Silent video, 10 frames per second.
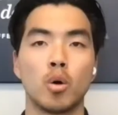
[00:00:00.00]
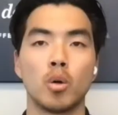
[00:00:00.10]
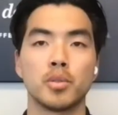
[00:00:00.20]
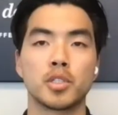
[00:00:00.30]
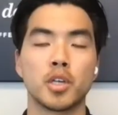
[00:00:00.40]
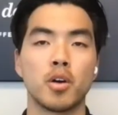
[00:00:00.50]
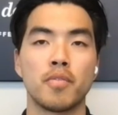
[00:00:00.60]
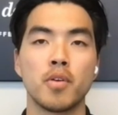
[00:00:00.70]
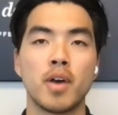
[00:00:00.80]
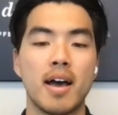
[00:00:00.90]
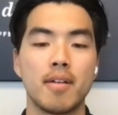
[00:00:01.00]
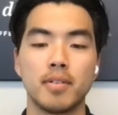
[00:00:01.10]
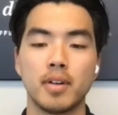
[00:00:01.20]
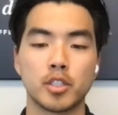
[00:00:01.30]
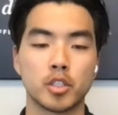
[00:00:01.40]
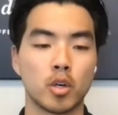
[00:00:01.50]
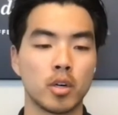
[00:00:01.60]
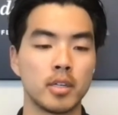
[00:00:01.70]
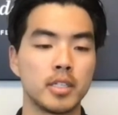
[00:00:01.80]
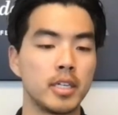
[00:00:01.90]
gold so if you have a
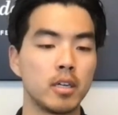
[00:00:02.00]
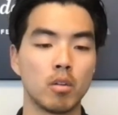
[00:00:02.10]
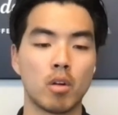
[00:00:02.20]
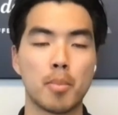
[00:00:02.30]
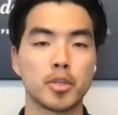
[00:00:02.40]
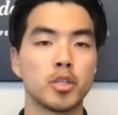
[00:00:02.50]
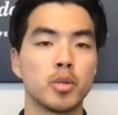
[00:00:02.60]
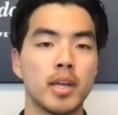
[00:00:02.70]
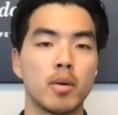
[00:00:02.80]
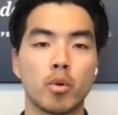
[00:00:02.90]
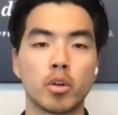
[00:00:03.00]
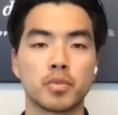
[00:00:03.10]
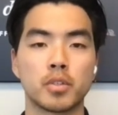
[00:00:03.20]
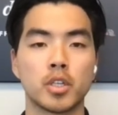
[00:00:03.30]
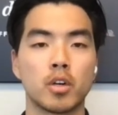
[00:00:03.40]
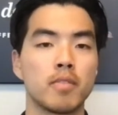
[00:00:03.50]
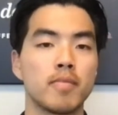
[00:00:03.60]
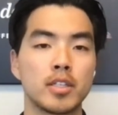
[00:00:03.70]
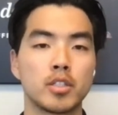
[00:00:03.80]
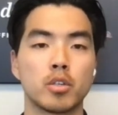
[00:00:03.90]
certain deal or opportunity that works for certain
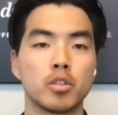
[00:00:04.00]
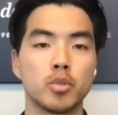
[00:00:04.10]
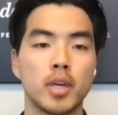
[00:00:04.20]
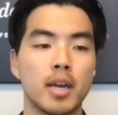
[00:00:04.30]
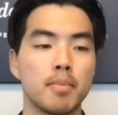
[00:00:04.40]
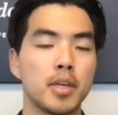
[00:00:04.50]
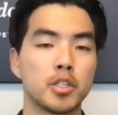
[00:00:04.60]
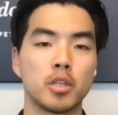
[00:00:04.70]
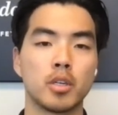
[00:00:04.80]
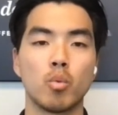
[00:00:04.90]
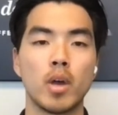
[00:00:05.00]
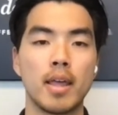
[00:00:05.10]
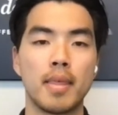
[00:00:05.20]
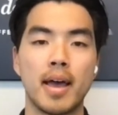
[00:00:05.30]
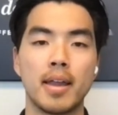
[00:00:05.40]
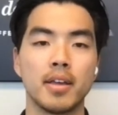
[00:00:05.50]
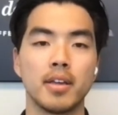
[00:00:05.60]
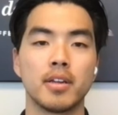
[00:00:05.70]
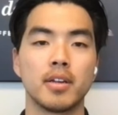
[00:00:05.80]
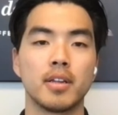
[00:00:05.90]
investors you kind of pitch it in a way that
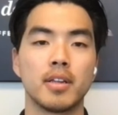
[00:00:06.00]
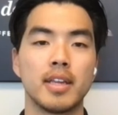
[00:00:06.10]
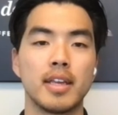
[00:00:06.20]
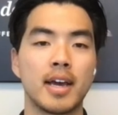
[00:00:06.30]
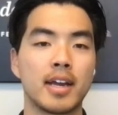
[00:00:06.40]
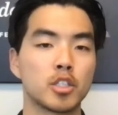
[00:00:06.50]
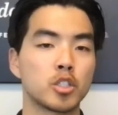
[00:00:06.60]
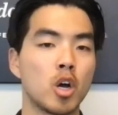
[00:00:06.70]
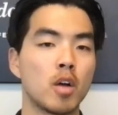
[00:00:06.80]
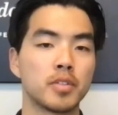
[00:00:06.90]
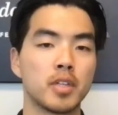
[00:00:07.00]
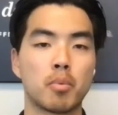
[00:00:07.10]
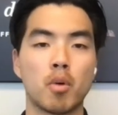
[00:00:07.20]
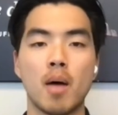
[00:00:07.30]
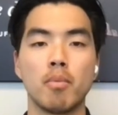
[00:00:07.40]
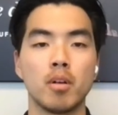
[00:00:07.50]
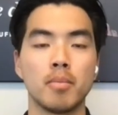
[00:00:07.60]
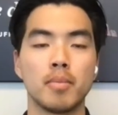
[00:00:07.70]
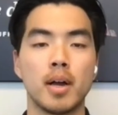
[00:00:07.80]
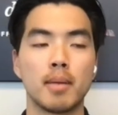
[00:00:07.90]
it kind of solves their
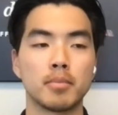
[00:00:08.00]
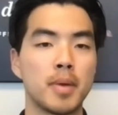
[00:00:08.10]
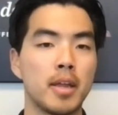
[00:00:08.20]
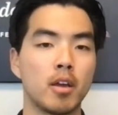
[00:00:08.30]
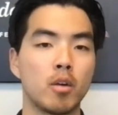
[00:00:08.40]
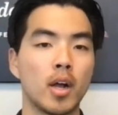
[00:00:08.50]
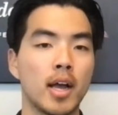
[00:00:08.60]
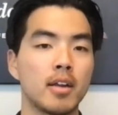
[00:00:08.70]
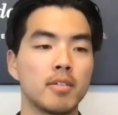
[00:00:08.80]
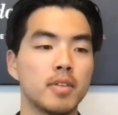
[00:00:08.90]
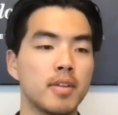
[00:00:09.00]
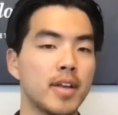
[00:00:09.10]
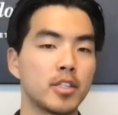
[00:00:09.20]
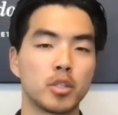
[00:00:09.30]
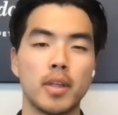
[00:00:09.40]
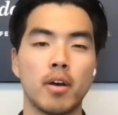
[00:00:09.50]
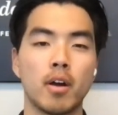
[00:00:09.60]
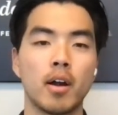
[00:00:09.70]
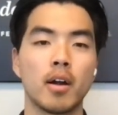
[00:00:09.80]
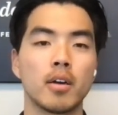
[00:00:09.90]
problem um, depending on what kind of investor they
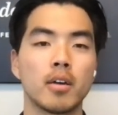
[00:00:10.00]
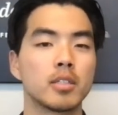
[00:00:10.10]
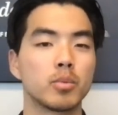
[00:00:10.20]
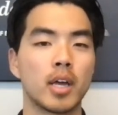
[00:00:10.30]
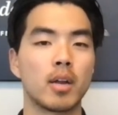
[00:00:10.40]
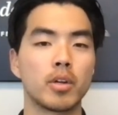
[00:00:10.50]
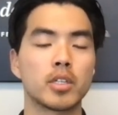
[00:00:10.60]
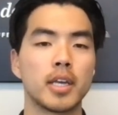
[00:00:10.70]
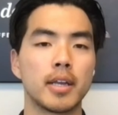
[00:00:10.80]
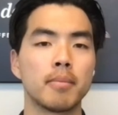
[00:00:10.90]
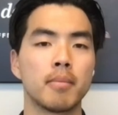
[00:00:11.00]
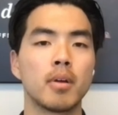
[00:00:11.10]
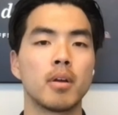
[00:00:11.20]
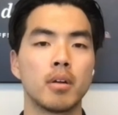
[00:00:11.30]
are kind of what well, you're saying